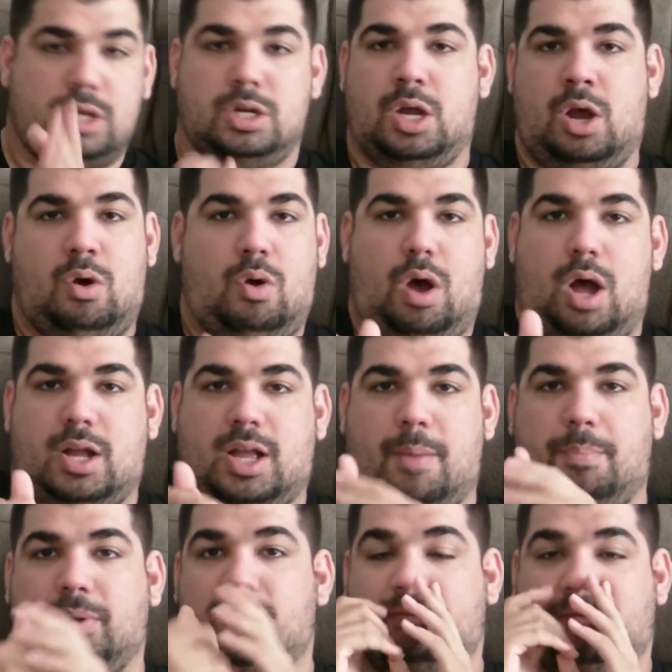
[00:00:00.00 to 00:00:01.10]
you know, a
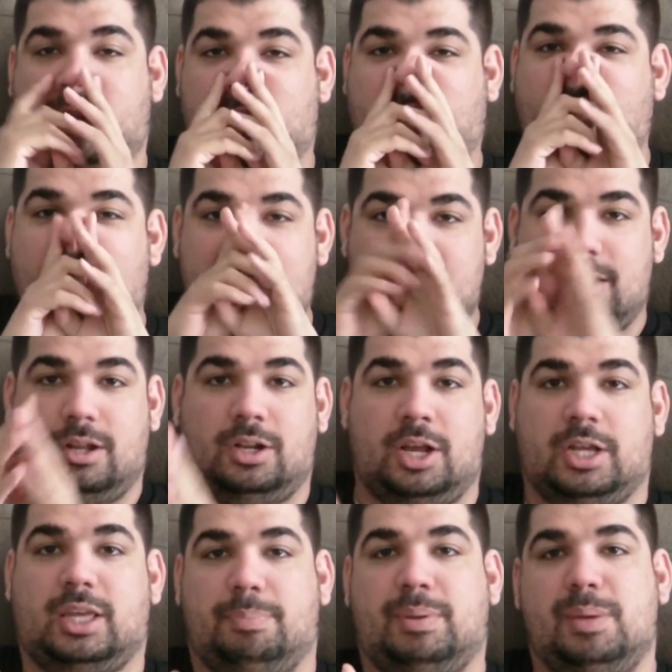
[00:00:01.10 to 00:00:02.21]
couple of lucky
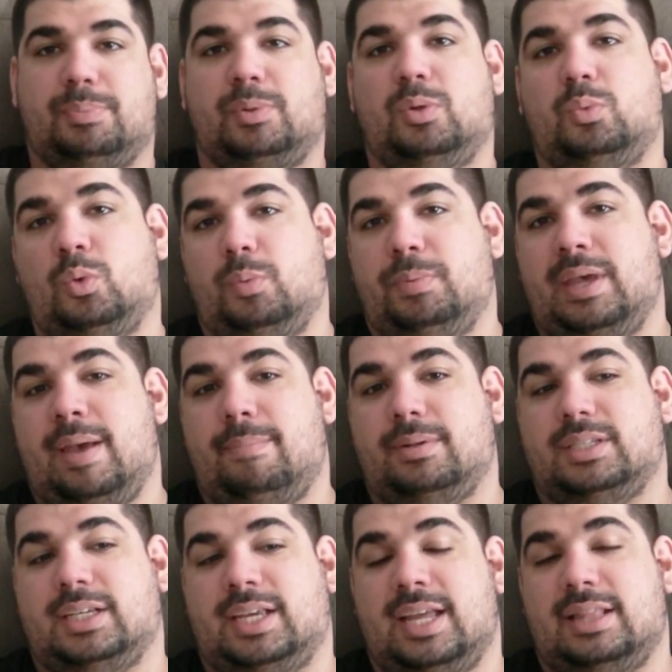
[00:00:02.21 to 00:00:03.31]
people will be
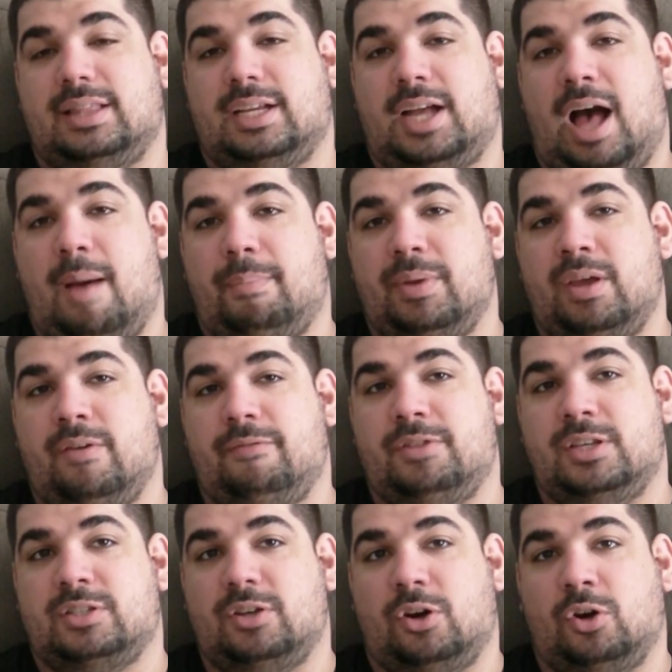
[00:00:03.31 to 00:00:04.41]
able to get the copy
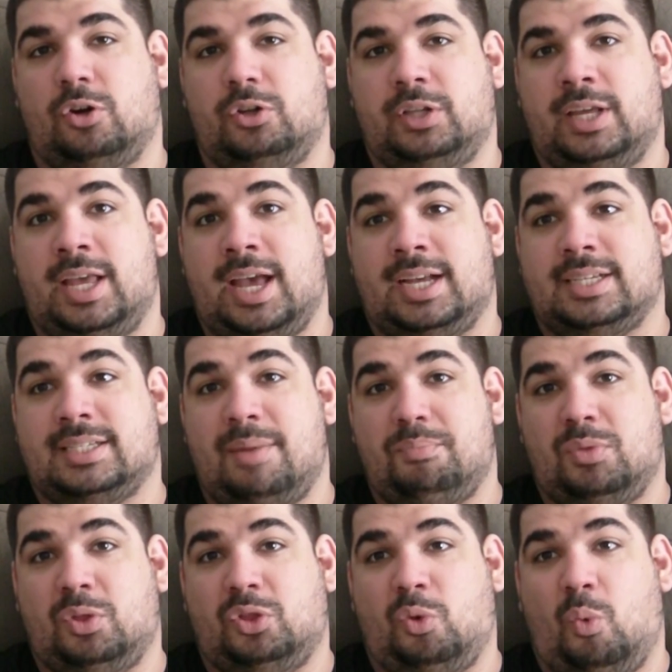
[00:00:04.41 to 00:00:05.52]
of this early,
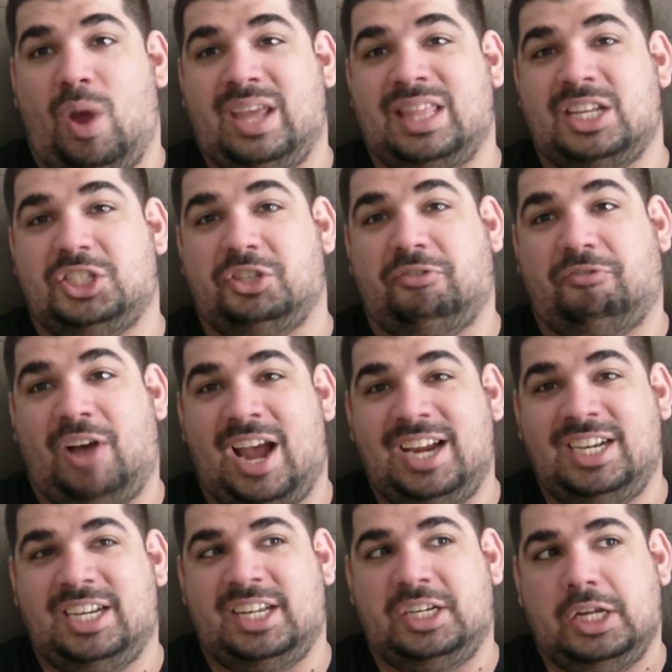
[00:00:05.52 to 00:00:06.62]
except that the way that you
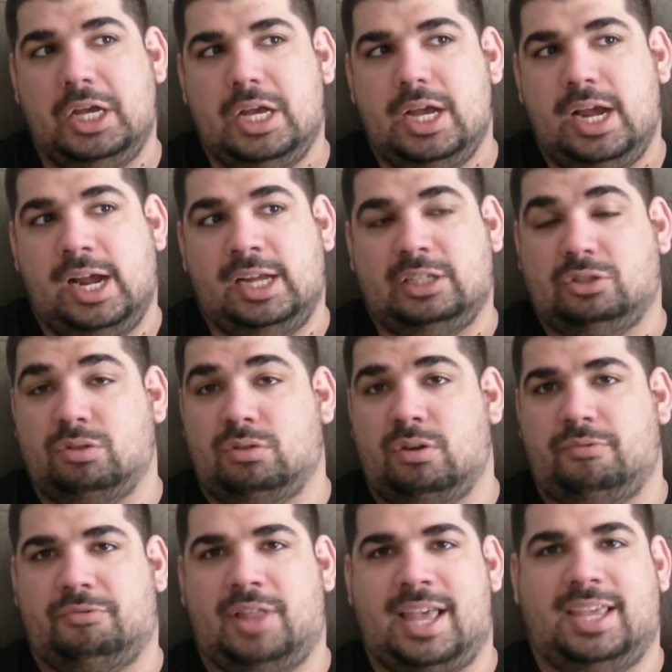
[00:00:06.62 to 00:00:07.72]
find it, it's sort
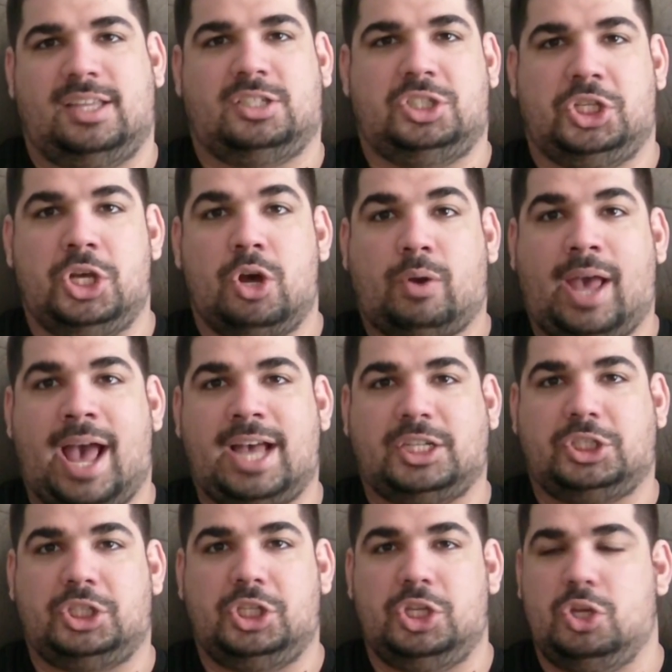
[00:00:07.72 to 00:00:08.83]
of like
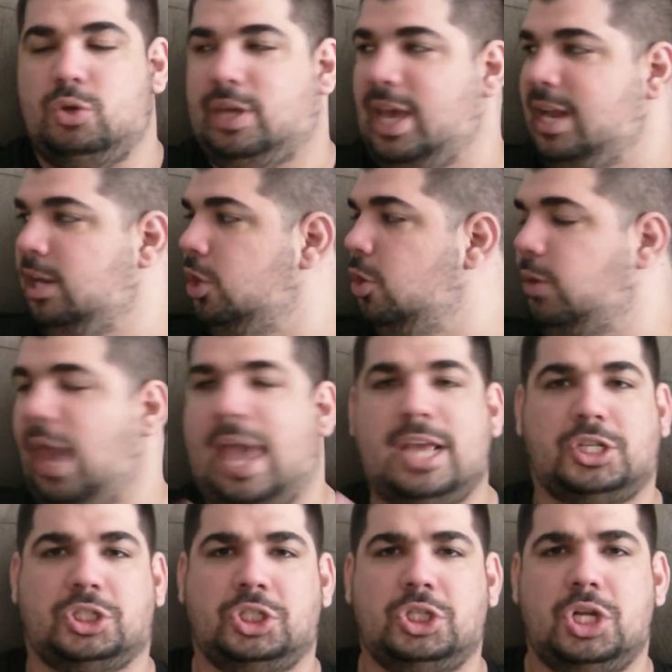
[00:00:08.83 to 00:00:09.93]
geocaching. You get a
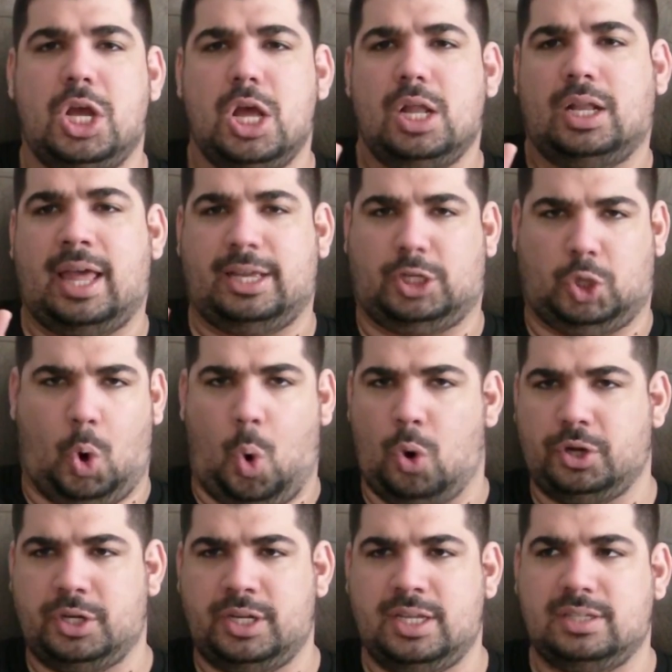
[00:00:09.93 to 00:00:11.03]
location, like
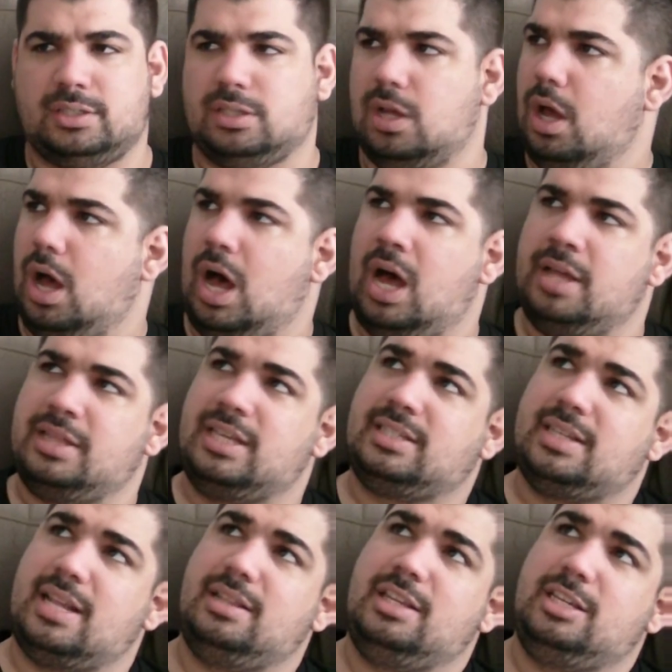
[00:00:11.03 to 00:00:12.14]
coordinates. They
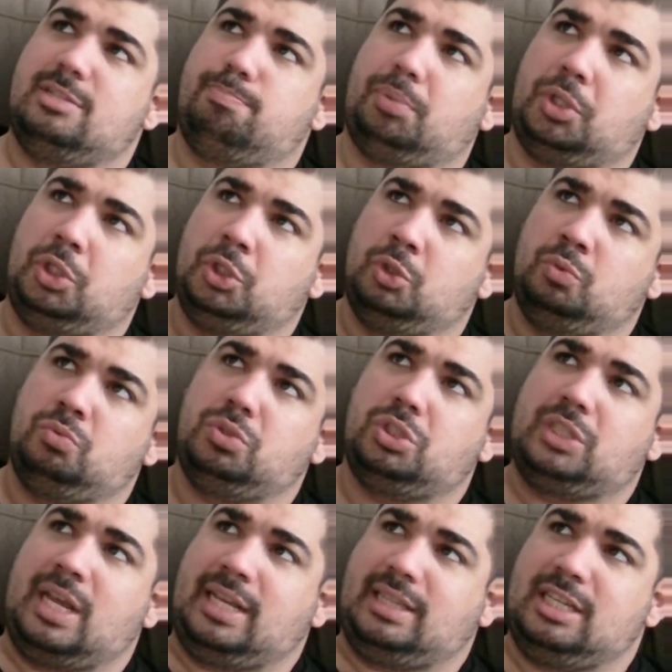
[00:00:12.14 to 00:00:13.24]
send these
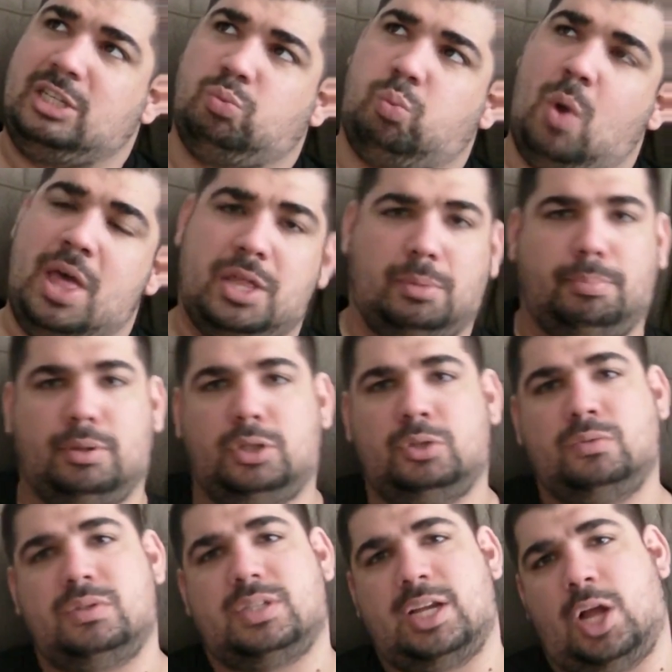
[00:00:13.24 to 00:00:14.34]
balloons, like these weather
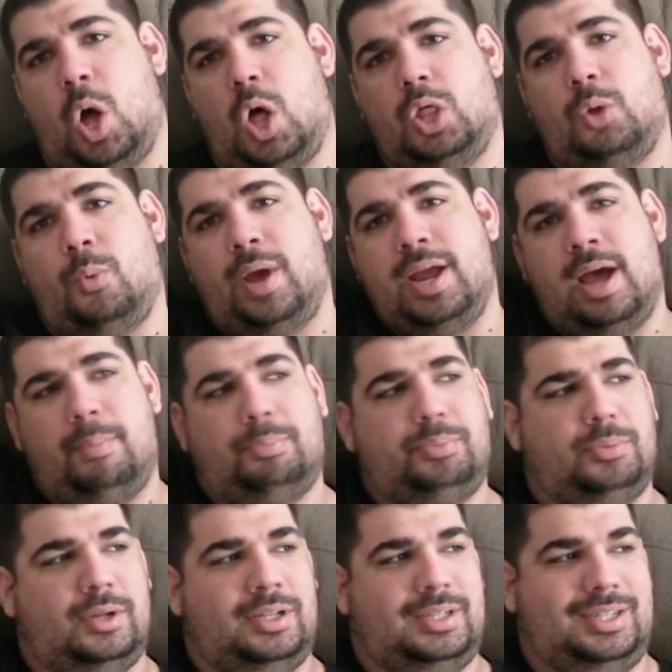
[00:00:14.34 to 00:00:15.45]
balloons. They go all the way up,
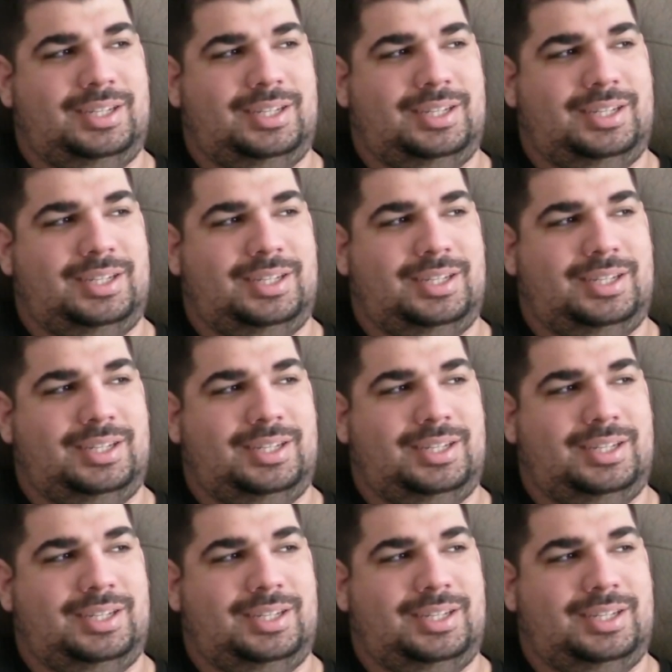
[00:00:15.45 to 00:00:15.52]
